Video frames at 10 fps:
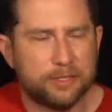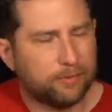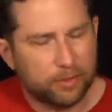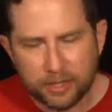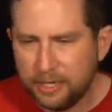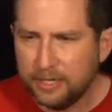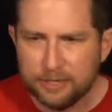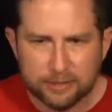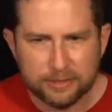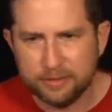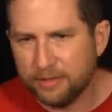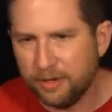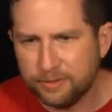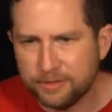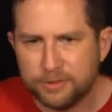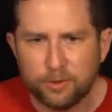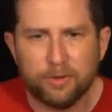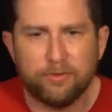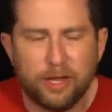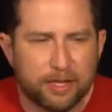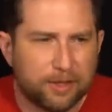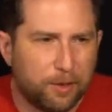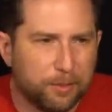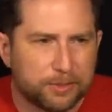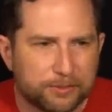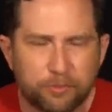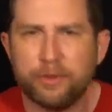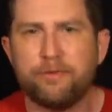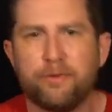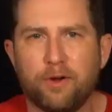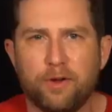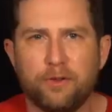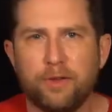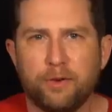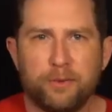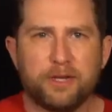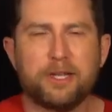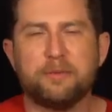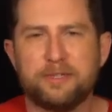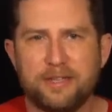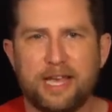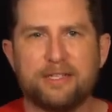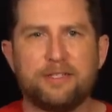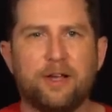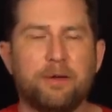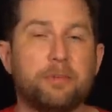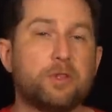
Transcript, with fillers: Different keys, you know, it's just sort of like almost a free-for-all when it comes to that song.